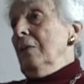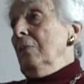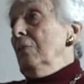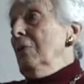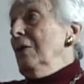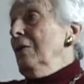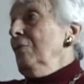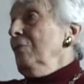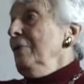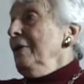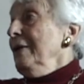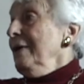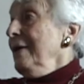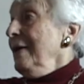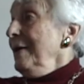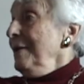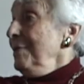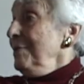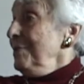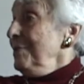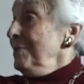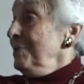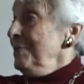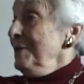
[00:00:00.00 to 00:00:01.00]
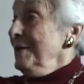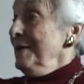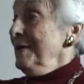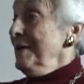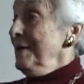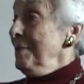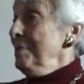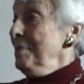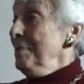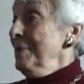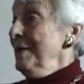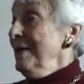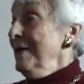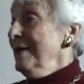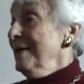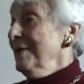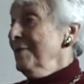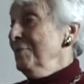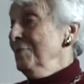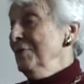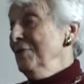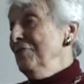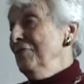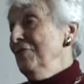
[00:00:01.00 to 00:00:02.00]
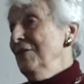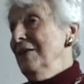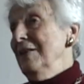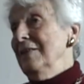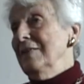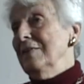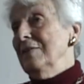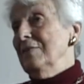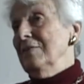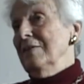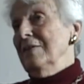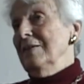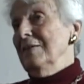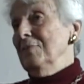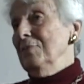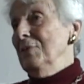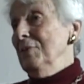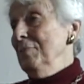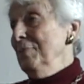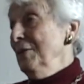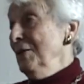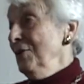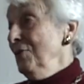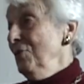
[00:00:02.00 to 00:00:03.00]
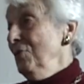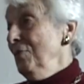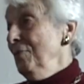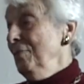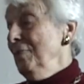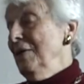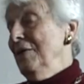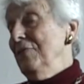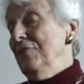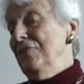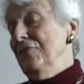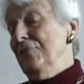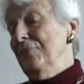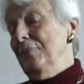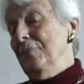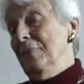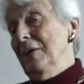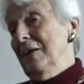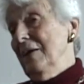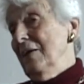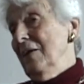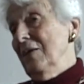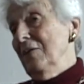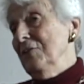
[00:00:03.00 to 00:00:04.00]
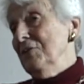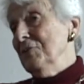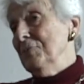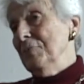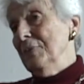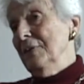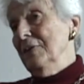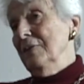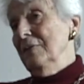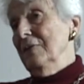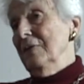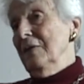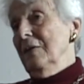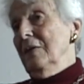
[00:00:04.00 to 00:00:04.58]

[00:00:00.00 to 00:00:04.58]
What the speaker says: Well, we came back. We felt we belonged. My husband